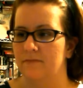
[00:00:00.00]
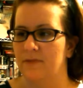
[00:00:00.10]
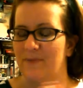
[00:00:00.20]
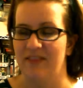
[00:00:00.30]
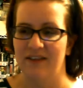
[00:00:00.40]

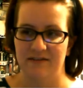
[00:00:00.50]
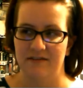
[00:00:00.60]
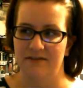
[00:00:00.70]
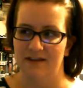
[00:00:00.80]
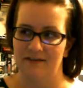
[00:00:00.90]
I mean,
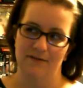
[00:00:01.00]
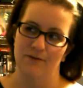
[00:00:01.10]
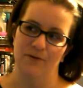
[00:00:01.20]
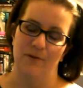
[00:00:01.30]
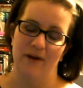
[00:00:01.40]
that's the
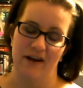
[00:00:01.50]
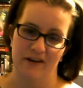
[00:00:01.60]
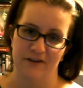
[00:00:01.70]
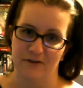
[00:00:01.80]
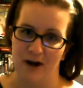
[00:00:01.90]
only way I can
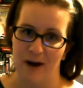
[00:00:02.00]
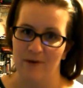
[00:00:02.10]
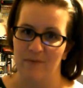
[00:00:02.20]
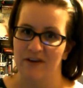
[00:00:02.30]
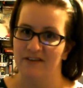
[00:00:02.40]
describe
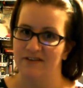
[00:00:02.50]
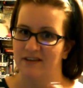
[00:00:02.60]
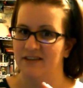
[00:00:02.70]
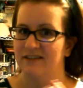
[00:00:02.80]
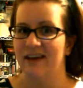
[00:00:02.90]
it, because
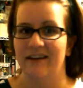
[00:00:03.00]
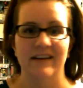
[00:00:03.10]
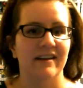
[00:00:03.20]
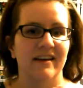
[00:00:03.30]
like I said,